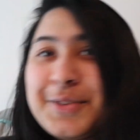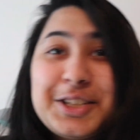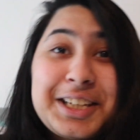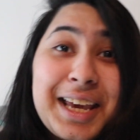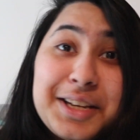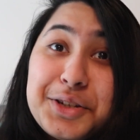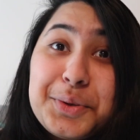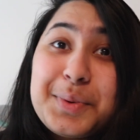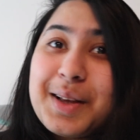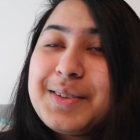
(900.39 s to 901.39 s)
which I can't
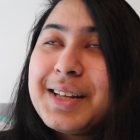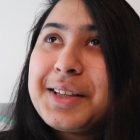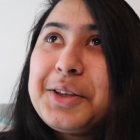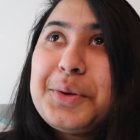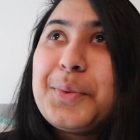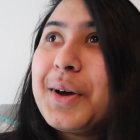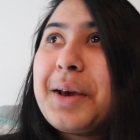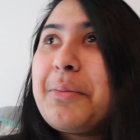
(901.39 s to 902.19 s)
do without telling you what